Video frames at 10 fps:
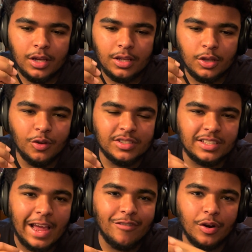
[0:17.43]
uses
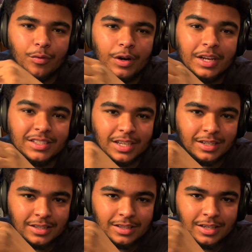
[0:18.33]
every
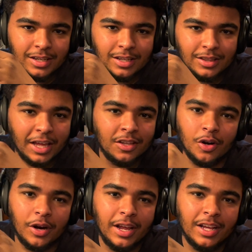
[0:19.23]
reason that there
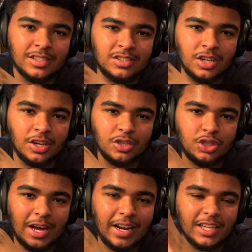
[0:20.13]
is to
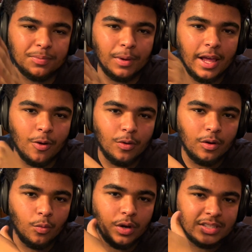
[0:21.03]
try to explain
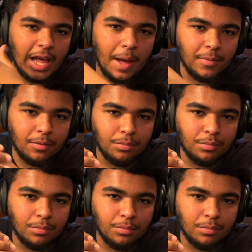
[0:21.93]
what's happening.